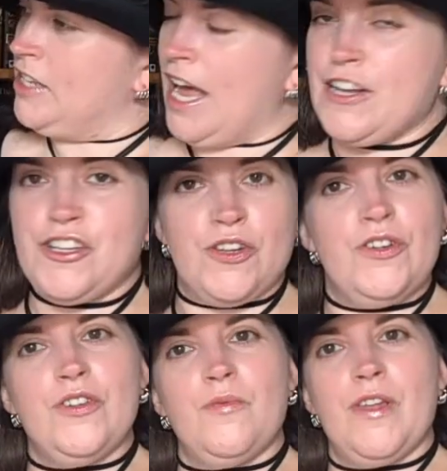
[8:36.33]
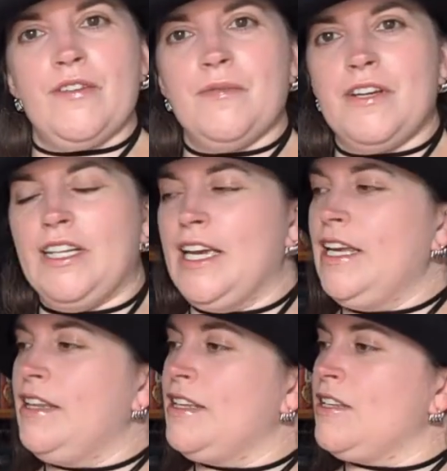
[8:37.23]
I don't know whether I'm going to
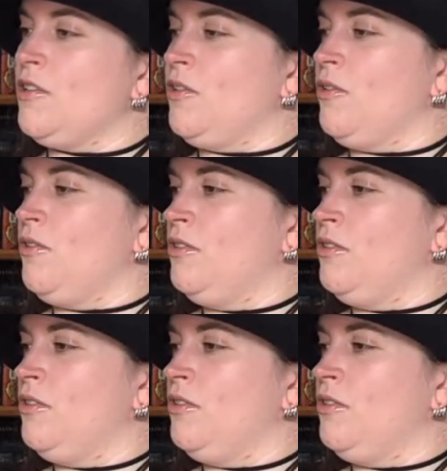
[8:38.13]
like this or not.